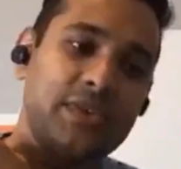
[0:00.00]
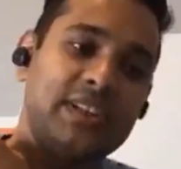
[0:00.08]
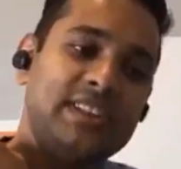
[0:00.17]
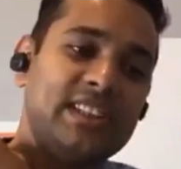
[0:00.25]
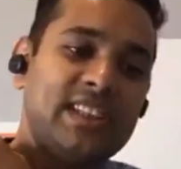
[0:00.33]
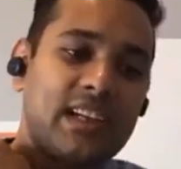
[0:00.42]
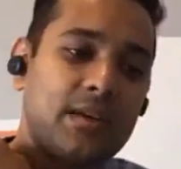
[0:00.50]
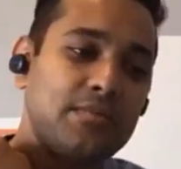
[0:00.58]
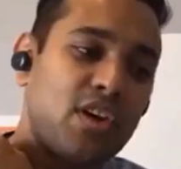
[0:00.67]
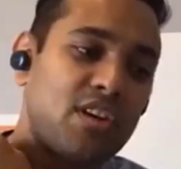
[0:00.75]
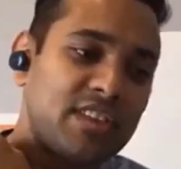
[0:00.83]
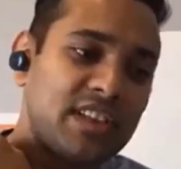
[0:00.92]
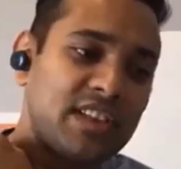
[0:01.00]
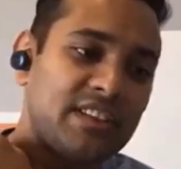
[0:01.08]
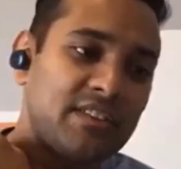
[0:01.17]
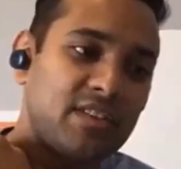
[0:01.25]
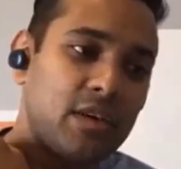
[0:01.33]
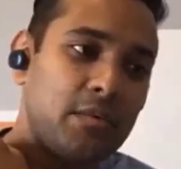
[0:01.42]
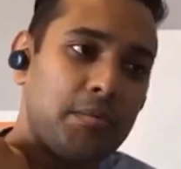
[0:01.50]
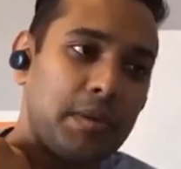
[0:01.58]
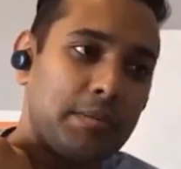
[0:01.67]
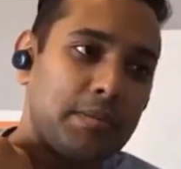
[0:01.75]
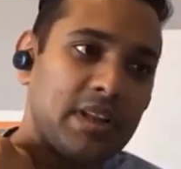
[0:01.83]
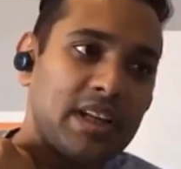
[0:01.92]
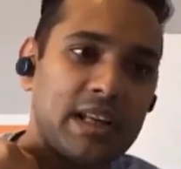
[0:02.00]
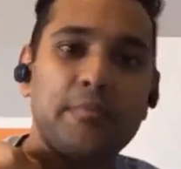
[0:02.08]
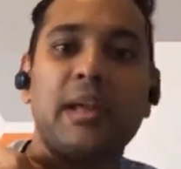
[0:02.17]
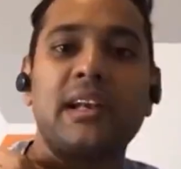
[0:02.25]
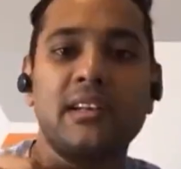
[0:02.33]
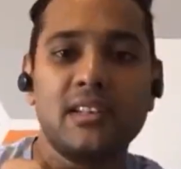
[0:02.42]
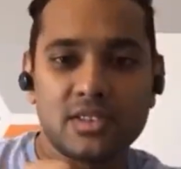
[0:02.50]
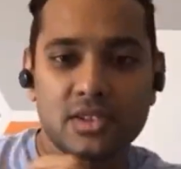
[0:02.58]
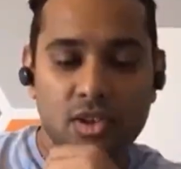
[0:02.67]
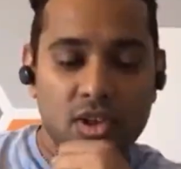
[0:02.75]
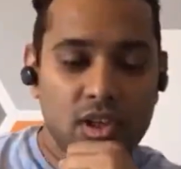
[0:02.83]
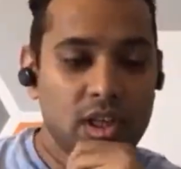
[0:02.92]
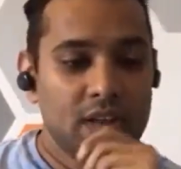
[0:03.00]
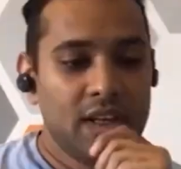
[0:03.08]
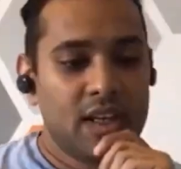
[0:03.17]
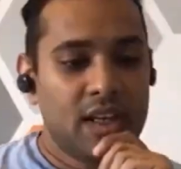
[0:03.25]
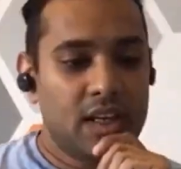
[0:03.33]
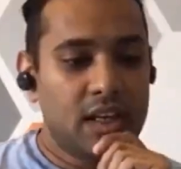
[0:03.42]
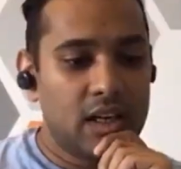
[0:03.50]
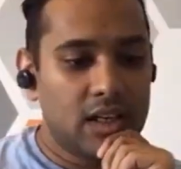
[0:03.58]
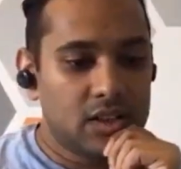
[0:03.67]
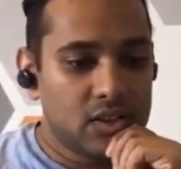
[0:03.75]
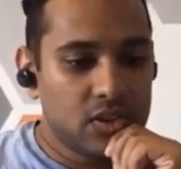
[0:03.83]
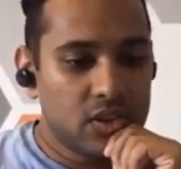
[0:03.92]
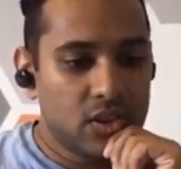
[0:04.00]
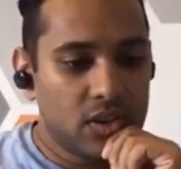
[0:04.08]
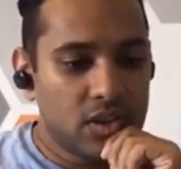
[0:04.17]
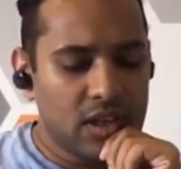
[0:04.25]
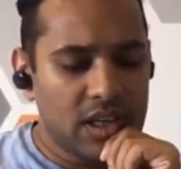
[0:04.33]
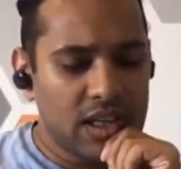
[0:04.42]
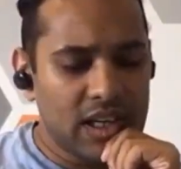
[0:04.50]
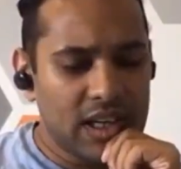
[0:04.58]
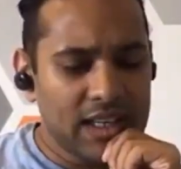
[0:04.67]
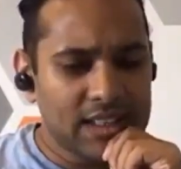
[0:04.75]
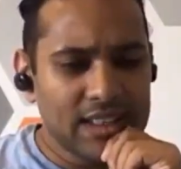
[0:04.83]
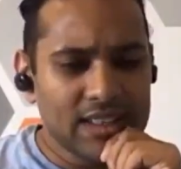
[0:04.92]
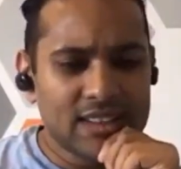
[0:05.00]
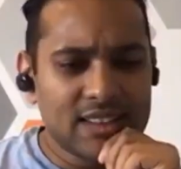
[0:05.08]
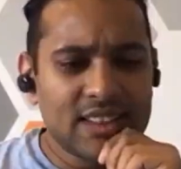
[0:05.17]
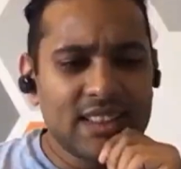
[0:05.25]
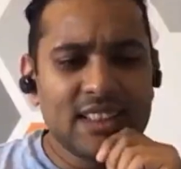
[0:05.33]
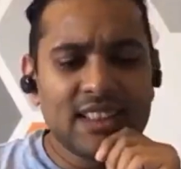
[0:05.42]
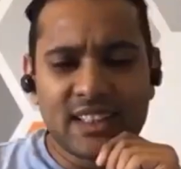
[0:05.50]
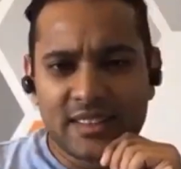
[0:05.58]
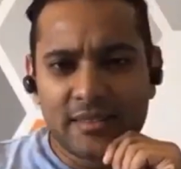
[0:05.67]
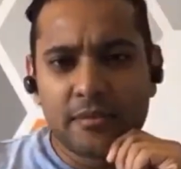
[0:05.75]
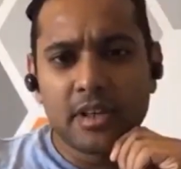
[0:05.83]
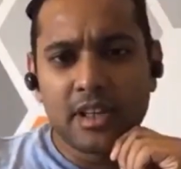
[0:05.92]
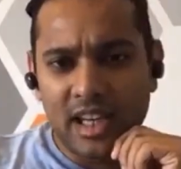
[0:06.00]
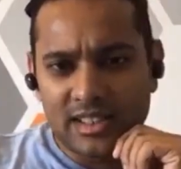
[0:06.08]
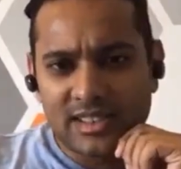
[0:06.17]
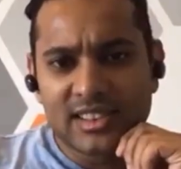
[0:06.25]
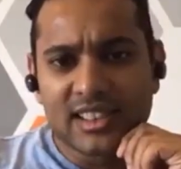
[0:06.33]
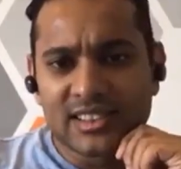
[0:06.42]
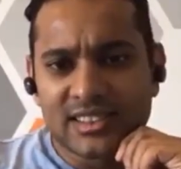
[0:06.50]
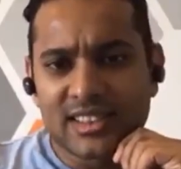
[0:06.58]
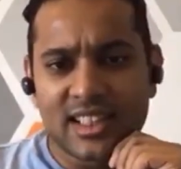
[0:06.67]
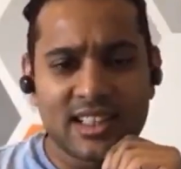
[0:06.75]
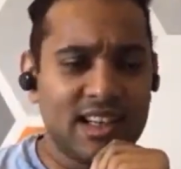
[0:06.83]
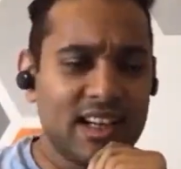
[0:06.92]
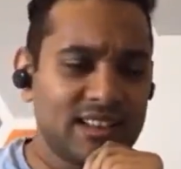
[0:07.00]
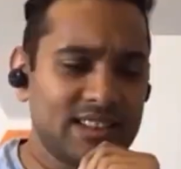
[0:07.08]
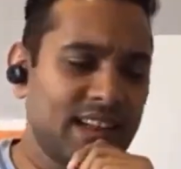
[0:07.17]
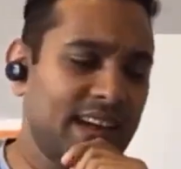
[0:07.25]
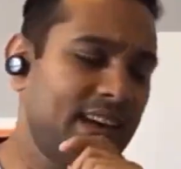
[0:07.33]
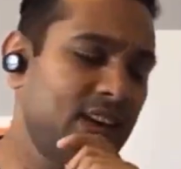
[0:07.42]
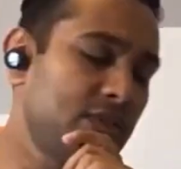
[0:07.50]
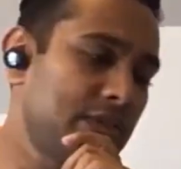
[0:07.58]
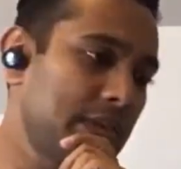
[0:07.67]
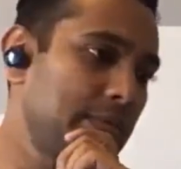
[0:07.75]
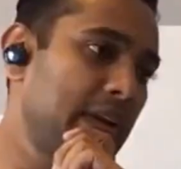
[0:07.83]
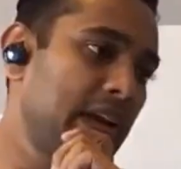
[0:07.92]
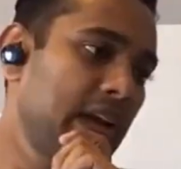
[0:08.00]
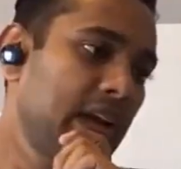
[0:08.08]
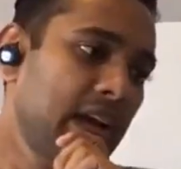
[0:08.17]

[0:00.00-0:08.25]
a question that comes often even from people that I mentor. So, I think three really large things that stand out from me.